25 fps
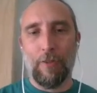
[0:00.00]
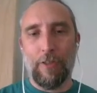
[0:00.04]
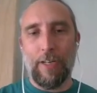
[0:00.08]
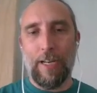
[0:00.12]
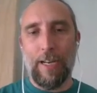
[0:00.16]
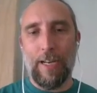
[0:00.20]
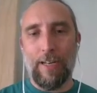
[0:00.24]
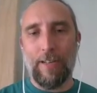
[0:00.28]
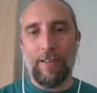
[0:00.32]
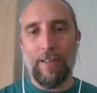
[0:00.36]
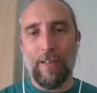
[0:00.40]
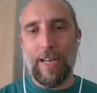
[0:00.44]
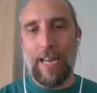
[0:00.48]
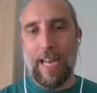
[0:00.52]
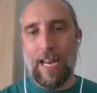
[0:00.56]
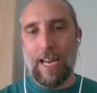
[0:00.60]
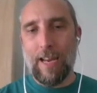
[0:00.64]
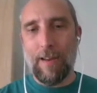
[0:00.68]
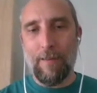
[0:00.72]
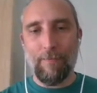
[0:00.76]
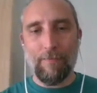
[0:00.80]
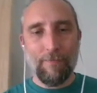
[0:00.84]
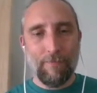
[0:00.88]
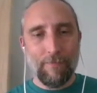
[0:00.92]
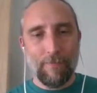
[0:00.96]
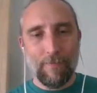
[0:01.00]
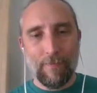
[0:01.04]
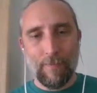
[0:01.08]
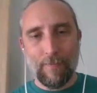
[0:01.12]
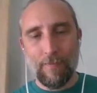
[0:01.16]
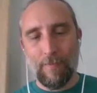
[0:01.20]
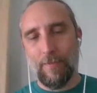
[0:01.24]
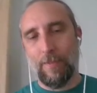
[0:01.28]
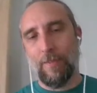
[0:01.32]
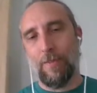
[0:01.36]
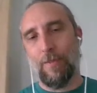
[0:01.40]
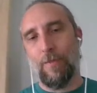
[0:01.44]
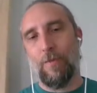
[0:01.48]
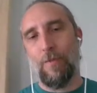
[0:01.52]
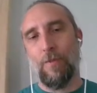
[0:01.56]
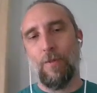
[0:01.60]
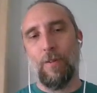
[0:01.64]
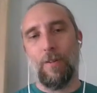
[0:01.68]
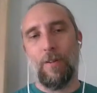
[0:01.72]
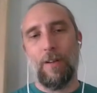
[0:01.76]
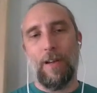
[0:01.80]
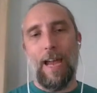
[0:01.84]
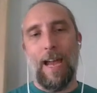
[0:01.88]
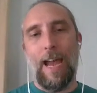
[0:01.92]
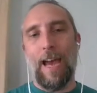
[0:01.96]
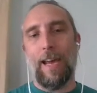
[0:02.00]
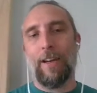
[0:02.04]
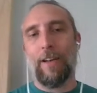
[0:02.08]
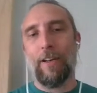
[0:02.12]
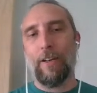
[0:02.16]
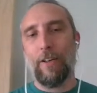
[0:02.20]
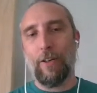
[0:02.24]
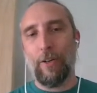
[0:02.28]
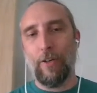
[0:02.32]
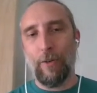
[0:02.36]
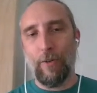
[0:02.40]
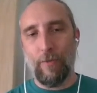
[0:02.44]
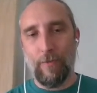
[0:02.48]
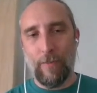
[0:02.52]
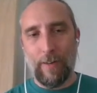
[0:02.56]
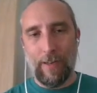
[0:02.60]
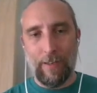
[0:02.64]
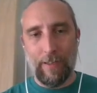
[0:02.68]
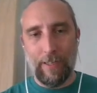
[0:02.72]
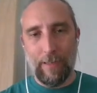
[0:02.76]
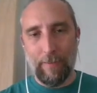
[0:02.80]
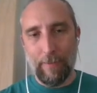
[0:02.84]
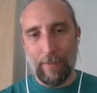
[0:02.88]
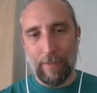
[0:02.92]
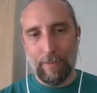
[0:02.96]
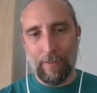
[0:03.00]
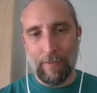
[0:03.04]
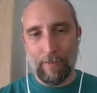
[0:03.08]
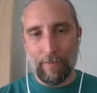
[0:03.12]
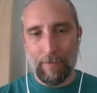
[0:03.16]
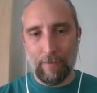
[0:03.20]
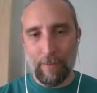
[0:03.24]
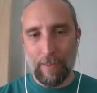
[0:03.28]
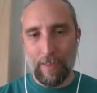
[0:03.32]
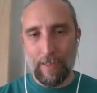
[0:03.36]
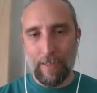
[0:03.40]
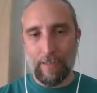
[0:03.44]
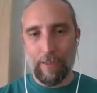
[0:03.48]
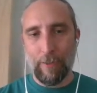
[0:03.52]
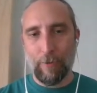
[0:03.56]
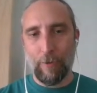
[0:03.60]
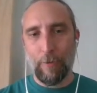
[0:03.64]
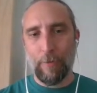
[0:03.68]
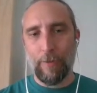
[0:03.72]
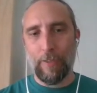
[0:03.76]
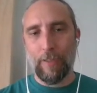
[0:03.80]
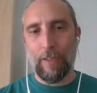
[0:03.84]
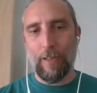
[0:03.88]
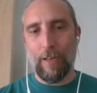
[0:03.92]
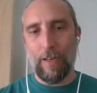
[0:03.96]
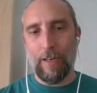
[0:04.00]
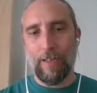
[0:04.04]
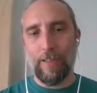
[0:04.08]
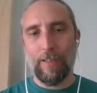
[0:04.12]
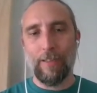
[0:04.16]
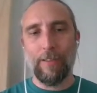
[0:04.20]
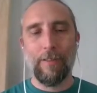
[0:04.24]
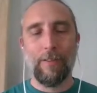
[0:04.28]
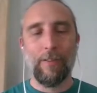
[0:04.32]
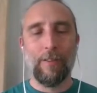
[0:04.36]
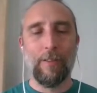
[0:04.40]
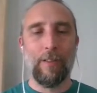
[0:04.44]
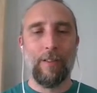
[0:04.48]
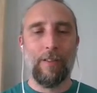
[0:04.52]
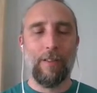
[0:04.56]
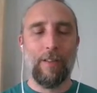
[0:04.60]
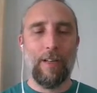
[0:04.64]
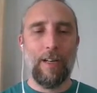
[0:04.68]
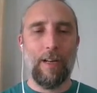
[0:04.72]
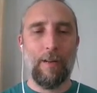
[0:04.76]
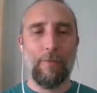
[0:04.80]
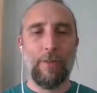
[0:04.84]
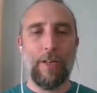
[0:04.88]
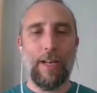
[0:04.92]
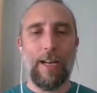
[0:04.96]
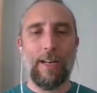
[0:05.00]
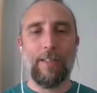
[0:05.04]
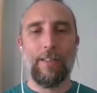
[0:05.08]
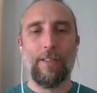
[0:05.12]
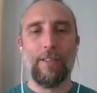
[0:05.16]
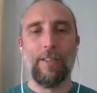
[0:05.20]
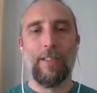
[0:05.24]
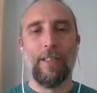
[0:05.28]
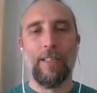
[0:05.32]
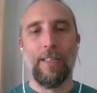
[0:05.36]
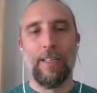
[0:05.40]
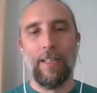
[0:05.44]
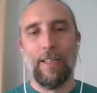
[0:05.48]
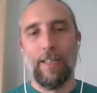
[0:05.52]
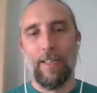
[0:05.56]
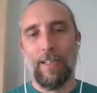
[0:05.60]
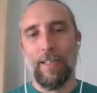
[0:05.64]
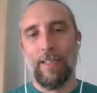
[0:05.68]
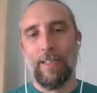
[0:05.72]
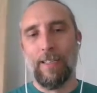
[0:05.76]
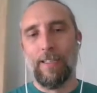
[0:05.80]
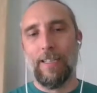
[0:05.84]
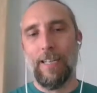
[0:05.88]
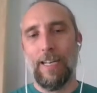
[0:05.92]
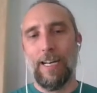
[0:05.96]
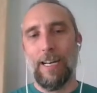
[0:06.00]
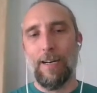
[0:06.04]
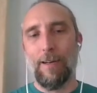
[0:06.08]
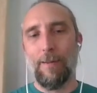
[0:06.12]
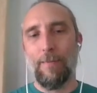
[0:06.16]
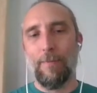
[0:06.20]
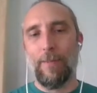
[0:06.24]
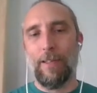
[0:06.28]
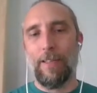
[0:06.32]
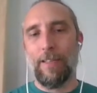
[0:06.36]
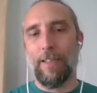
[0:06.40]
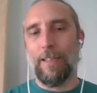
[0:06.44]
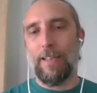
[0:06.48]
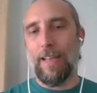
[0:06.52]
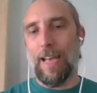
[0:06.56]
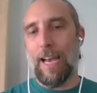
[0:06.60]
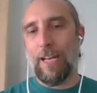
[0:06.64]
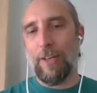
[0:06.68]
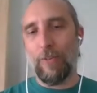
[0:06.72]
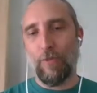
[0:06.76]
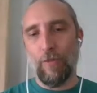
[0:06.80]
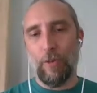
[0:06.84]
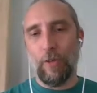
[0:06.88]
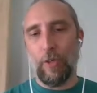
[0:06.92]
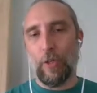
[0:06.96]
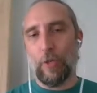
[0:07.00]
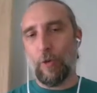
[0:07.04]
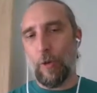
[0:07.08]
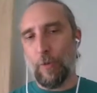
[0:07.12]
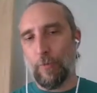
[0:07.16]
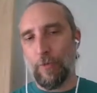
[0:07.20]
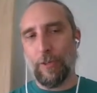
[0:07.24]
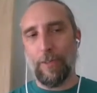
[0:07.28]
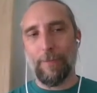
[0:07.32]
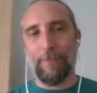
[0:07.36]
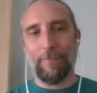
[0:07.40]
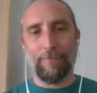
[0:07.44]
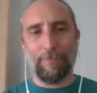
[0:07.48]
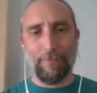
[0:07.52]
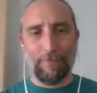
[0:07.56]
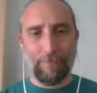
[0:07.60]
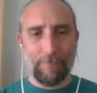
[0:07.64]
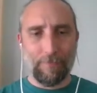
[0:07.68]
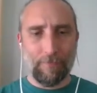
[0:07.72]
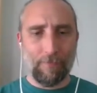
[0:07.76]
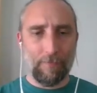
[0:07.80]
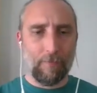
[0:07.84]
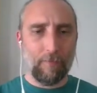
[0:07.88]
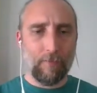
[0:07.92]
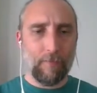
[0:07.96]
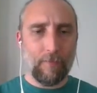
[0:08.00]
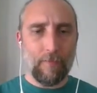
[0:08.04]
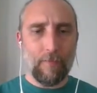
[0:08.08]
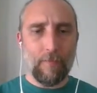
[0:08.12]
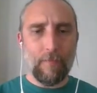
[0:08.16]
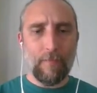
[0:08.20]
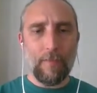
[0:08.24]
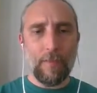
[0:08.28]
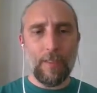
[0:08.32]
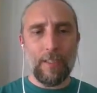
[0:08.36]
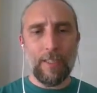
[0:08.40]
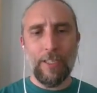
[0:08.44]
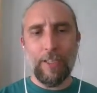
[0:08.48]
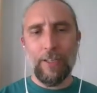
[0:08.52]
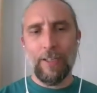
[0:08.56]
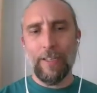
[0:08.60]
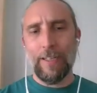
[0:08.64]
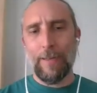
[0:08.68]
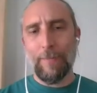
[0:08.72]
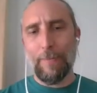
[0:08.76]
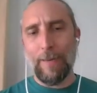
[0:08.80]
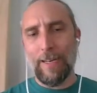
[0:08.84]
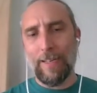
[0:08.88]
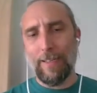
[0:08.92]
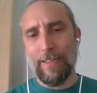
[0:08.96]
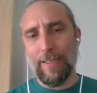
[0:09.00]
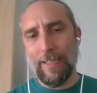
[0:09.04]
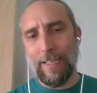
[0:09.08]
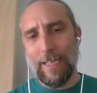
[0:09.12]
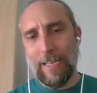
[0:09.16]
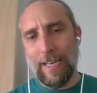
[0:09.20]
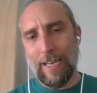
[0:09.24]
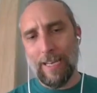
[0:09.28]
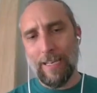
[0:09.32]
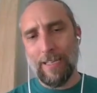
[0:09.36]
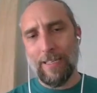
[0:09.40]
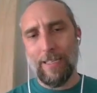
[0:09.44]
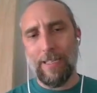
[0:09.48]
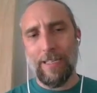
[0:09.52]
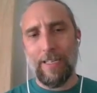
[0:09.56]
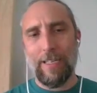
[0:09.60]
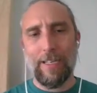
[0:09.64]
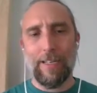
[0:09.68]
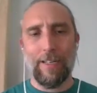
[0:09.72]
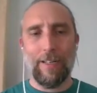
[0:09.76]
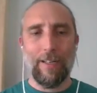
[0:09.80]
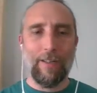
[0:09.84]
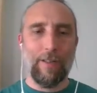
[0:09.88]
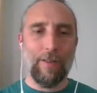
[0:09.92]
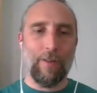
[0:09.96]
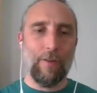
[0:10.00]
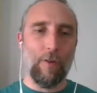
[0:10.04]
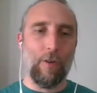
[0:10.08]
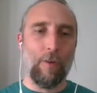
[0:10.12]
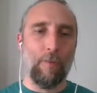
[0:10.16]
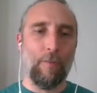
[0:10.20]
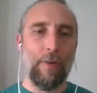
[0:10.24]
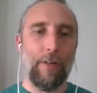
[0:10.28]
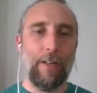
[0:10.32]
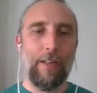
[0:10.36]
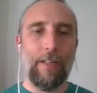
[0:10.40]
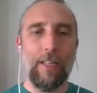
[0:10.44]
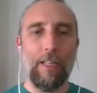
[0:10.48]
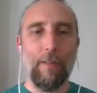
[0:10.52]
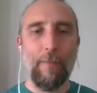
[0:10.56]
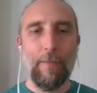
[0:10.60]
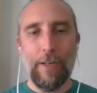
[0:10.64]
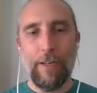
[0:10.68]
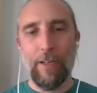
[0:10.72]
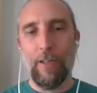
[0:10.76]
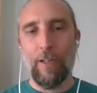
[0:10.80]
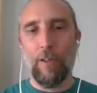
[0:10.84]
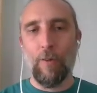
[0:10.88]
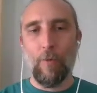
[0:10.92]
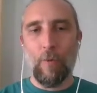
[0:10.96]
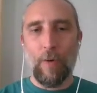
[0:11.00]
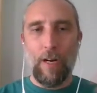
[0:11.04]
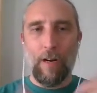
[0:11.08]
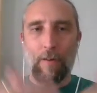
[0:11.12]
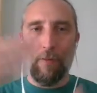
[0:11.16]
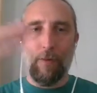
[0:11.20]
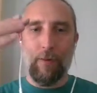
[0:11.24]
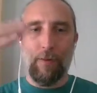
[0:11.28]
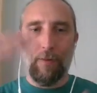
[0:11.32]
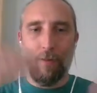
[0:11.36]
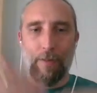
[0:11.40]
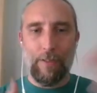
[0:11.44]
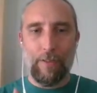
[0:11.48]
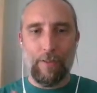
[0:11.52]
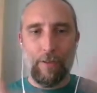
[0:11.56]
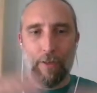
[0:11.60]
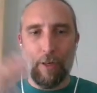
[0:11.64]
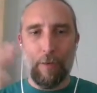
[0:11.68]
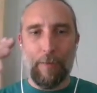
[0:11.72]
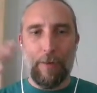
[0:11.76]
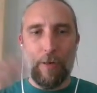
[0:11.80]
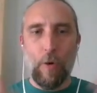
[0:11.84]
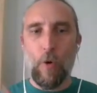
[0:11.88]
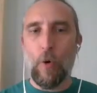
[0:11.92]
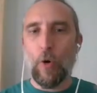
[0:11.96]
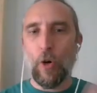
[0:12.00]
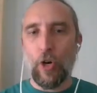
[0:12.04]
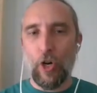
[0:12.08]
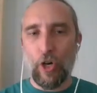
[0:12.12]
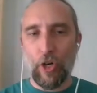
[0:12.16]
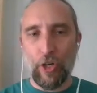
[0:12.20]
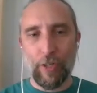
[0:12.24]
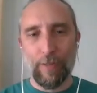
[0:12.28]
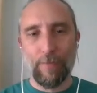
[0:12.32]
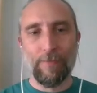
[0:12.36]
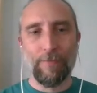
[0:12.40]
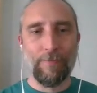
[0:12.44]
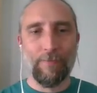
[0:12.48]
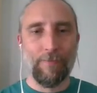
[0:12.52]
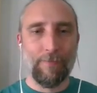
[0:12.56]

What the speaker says: change the name, or add in a new file name description lines object, and then add your own description. You can append it to the end here or put it in the middle, wherever it's going to be ordered.